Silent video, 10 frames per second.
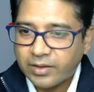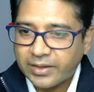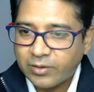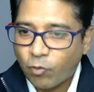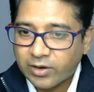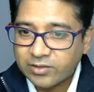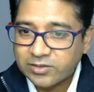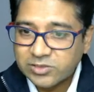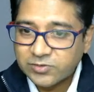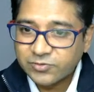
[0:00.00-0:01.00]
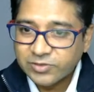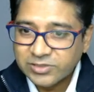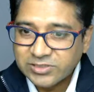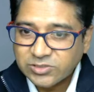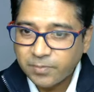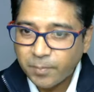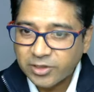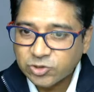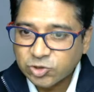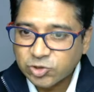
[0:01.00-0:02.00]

what are the major